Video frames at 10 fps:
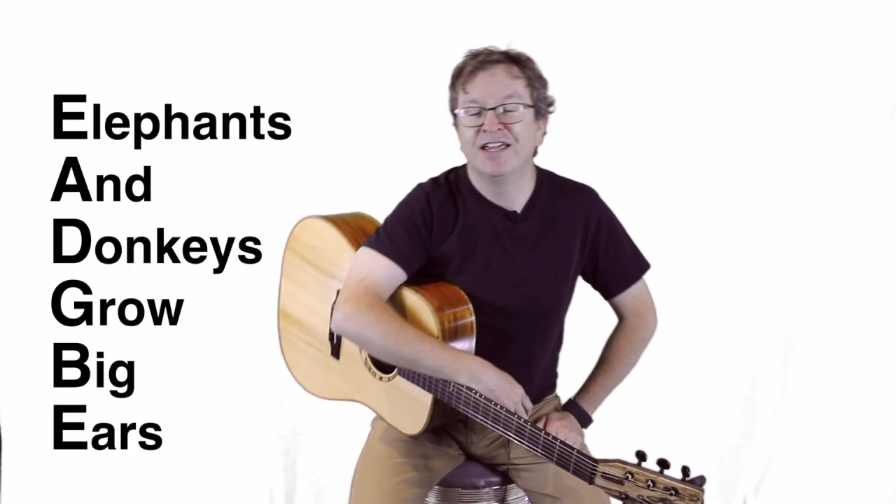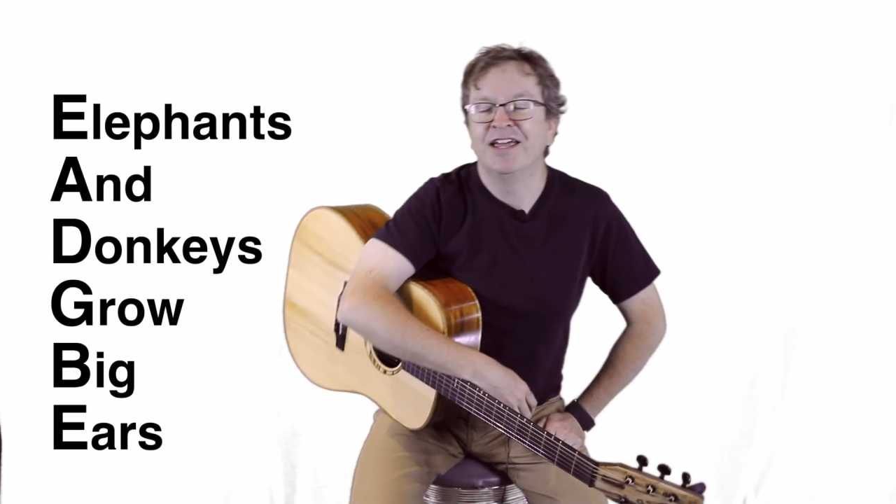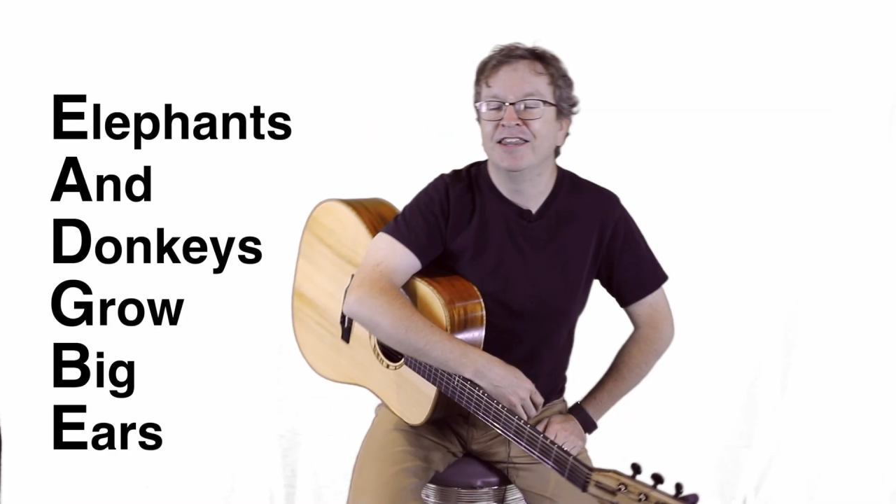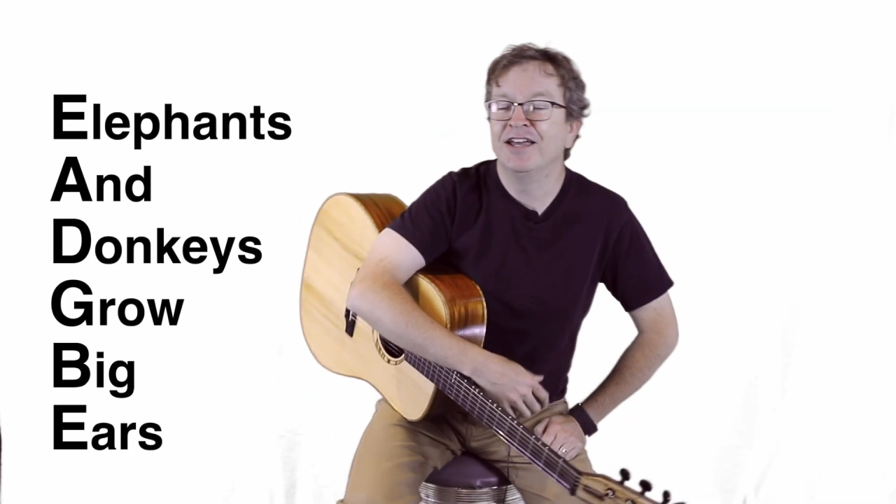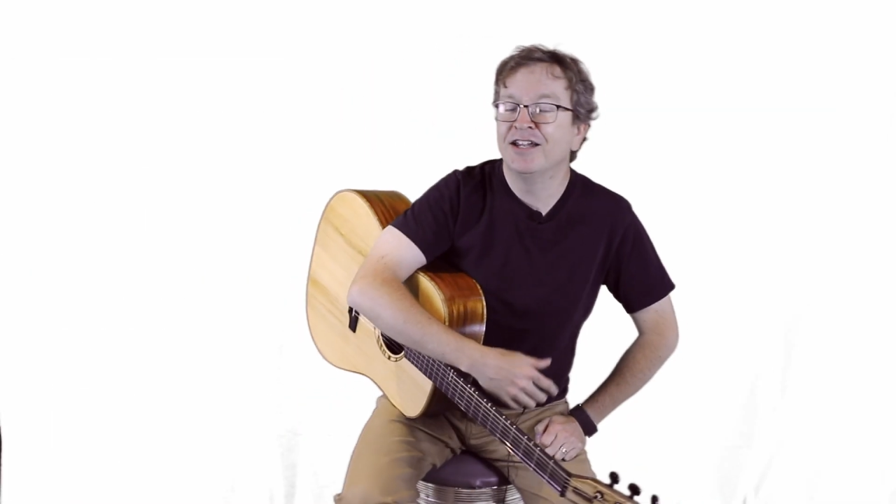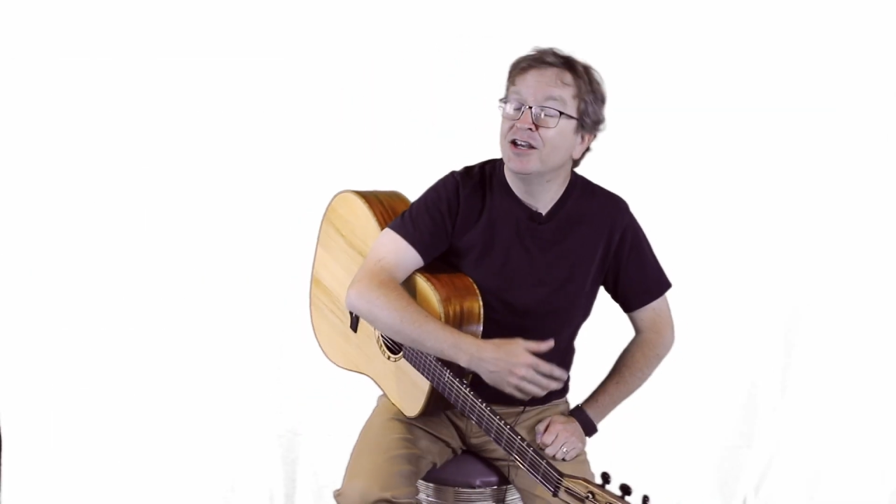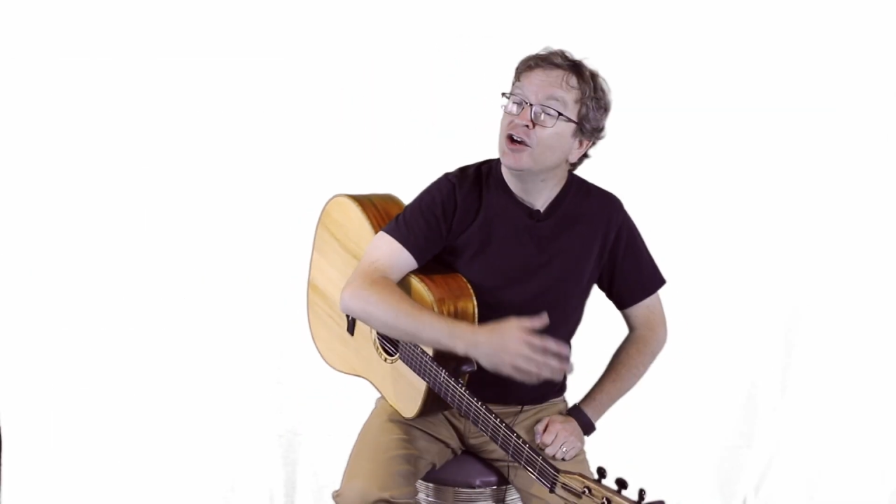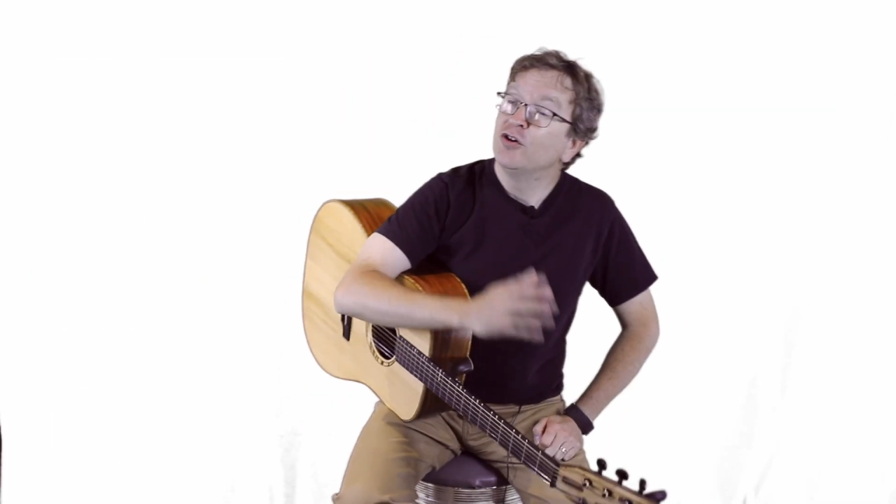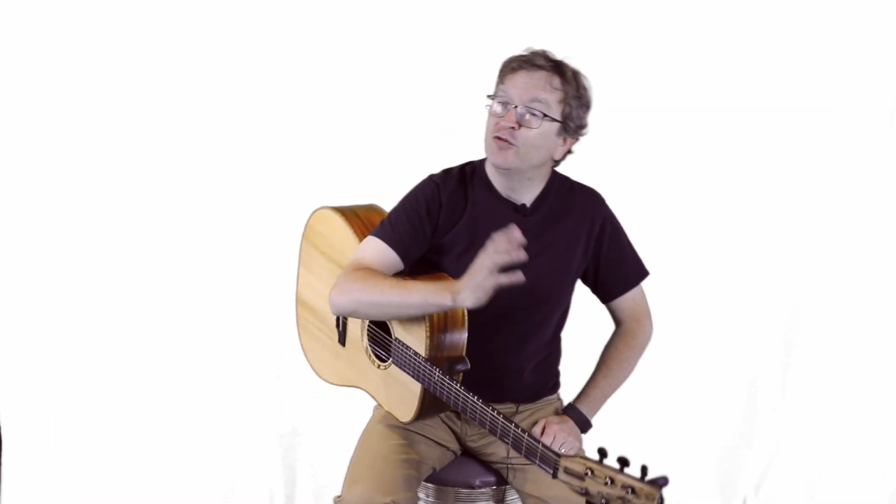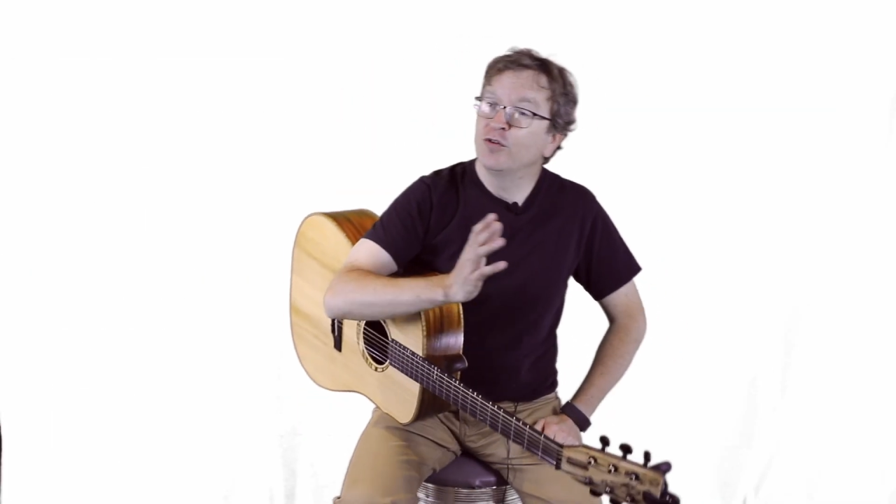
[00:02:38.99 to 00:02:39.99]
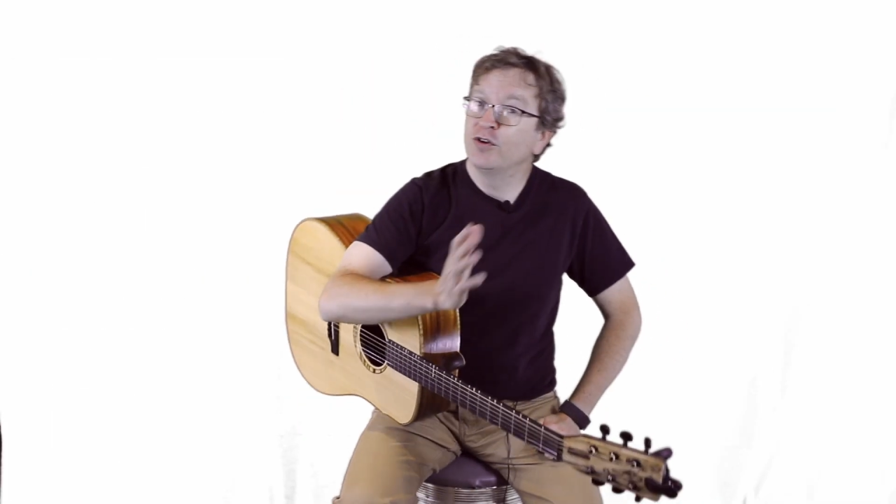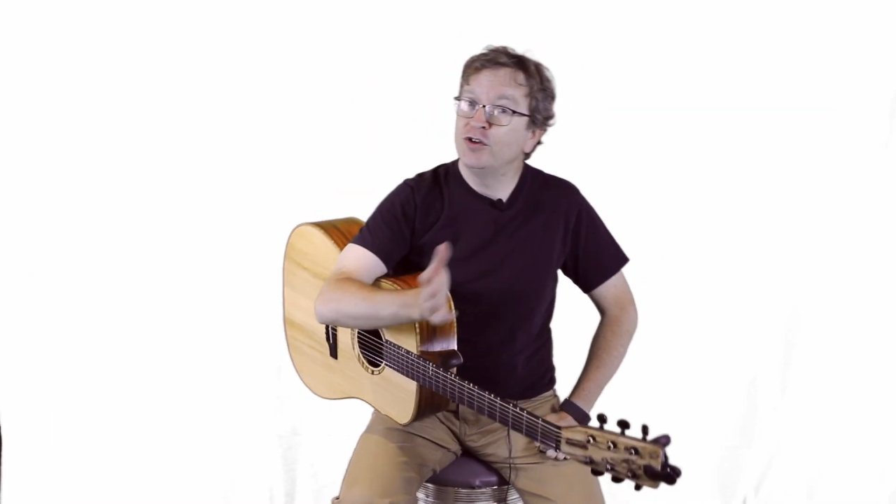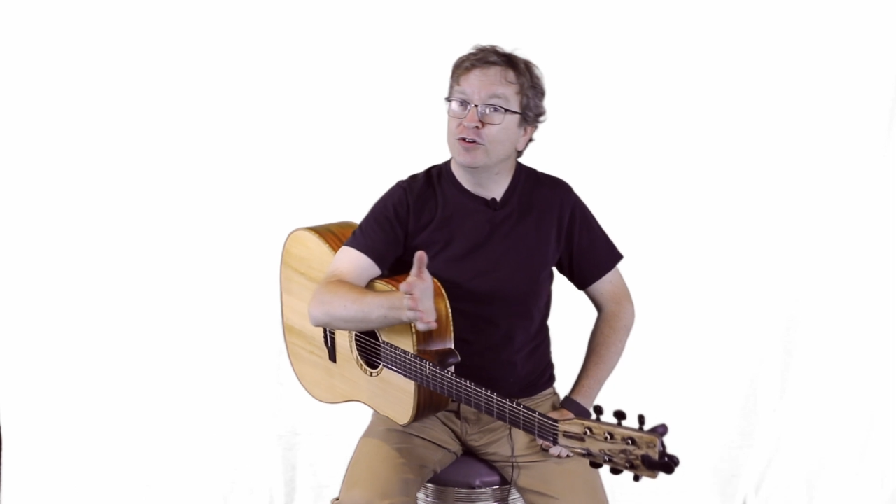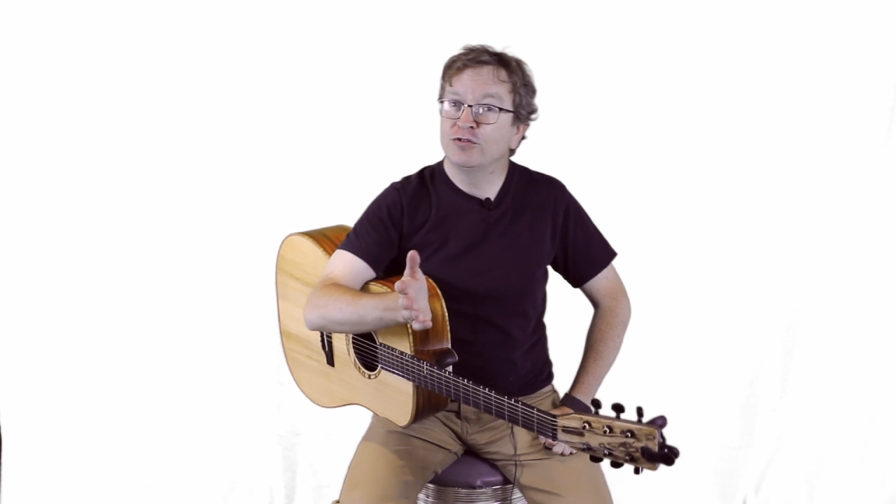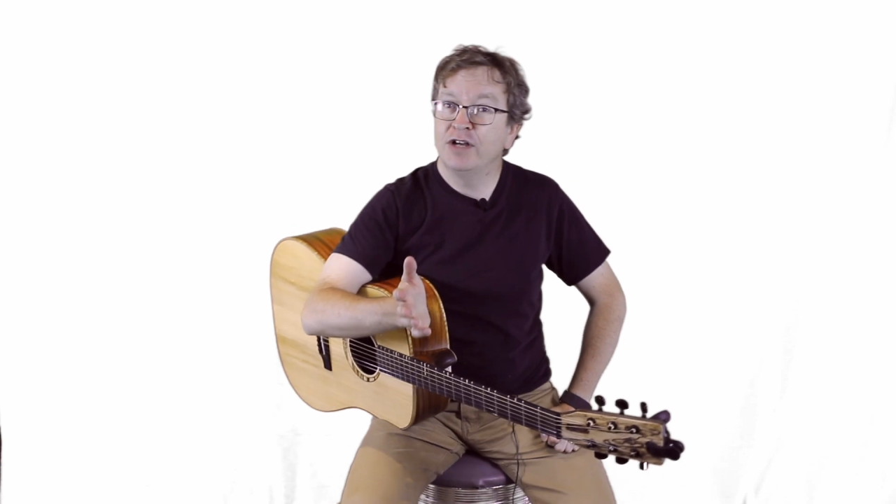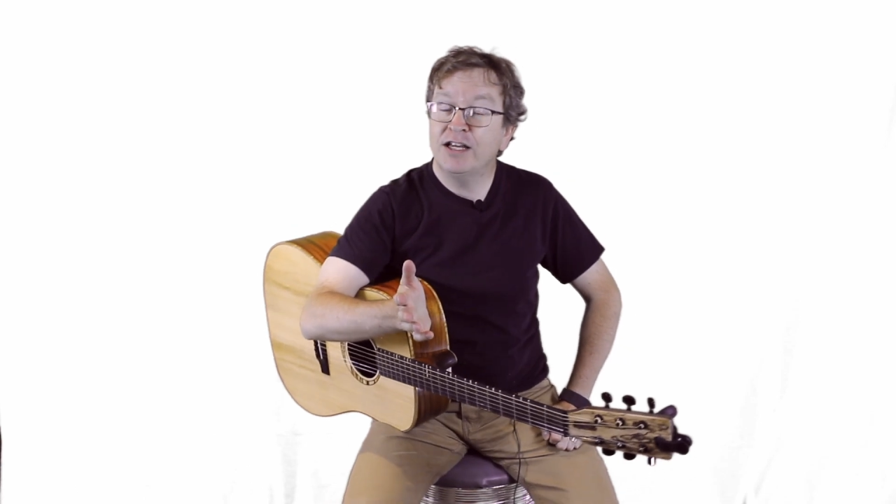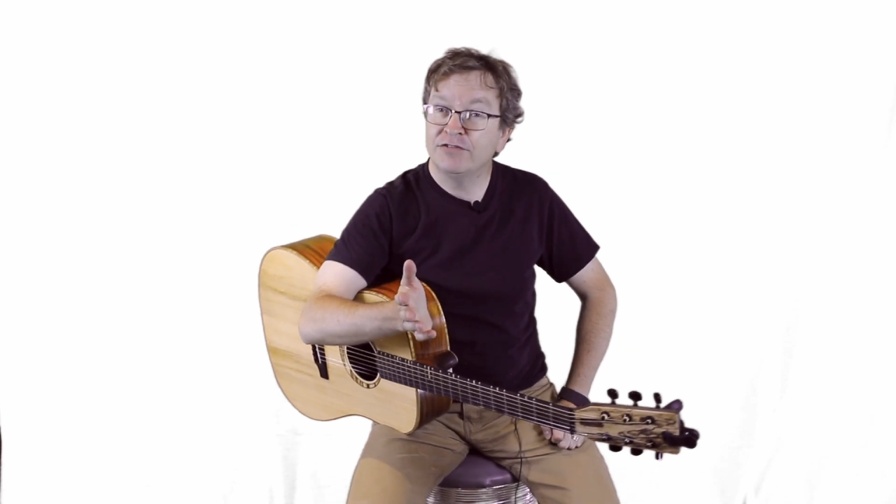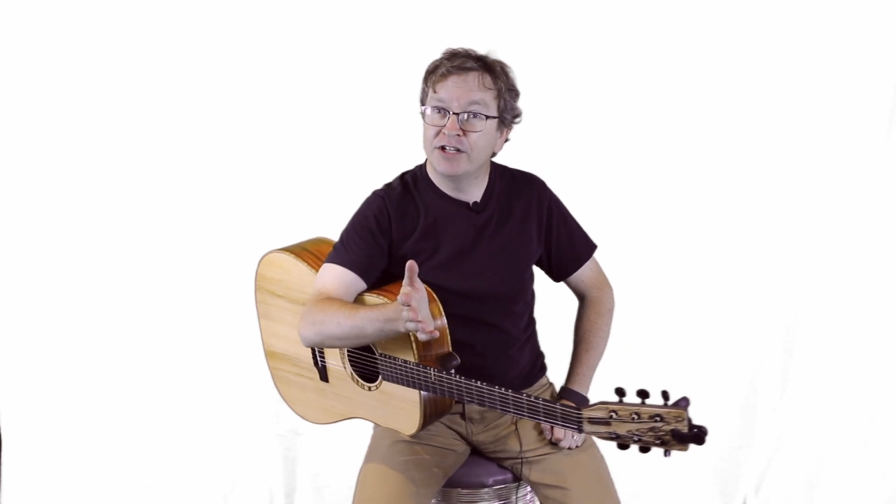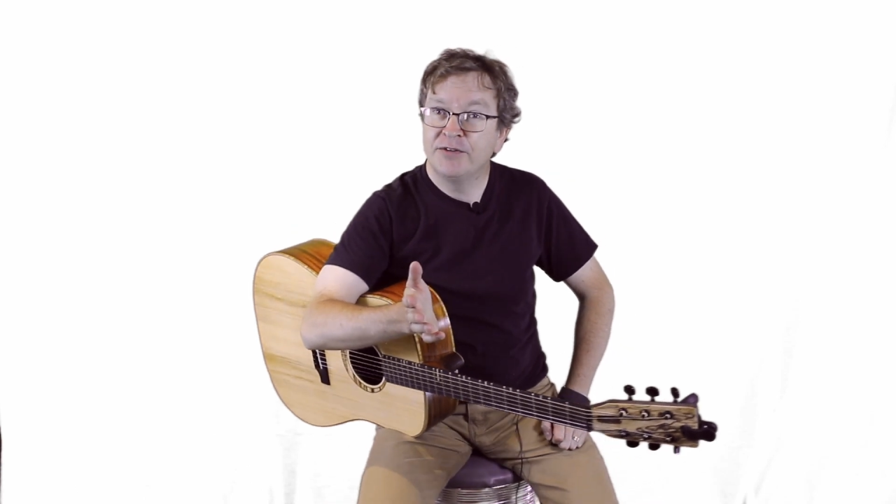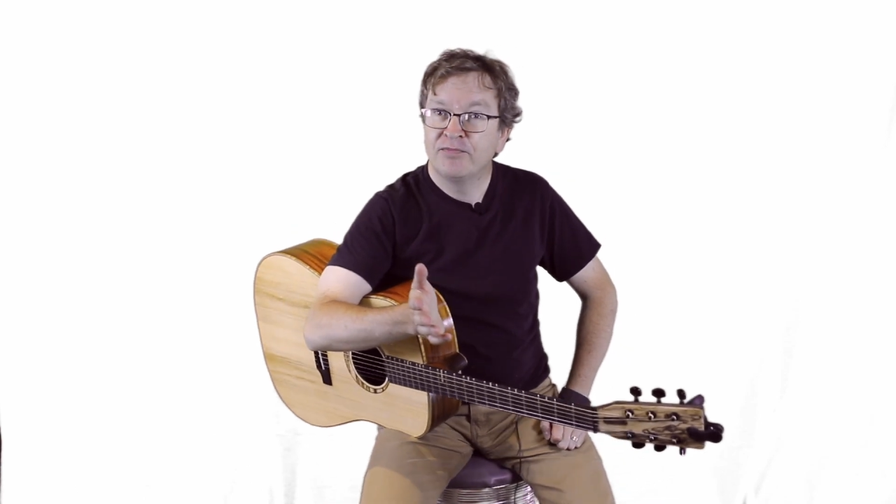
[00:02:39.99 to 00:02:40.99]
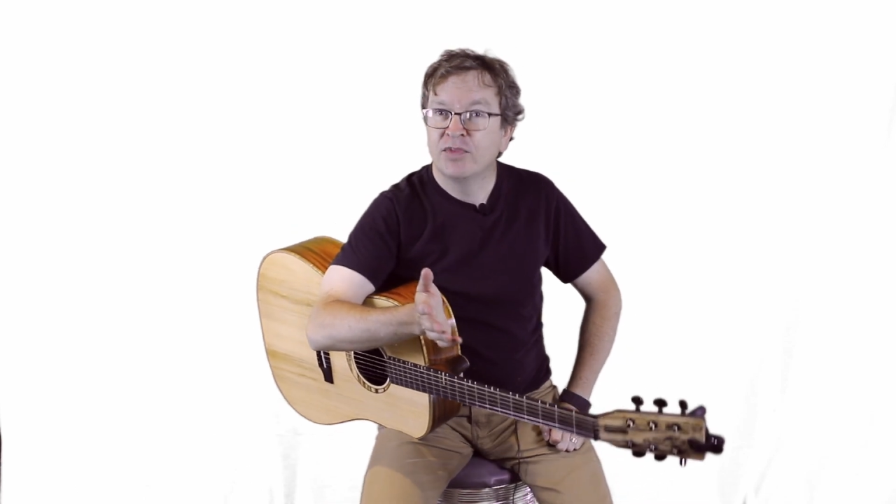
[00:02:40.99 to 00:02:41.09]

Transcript: And then for ukulele,